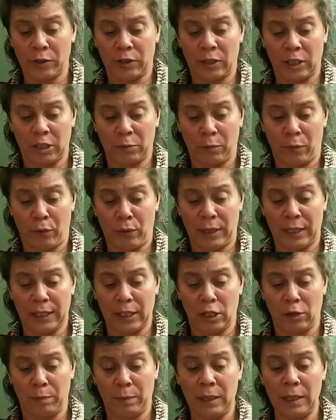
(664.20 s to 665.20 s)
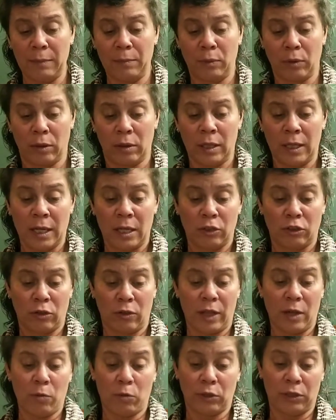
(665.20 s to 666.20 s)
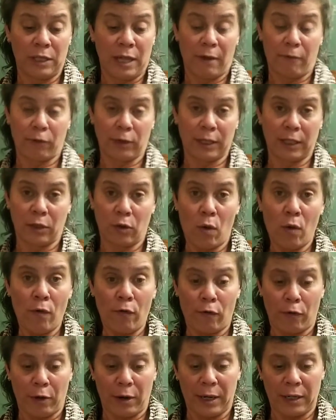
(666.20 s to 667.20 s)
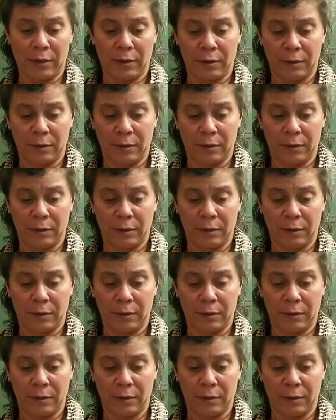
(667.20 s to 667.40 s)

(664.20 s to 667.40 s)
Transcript: these pretty little people, so they will never get over it."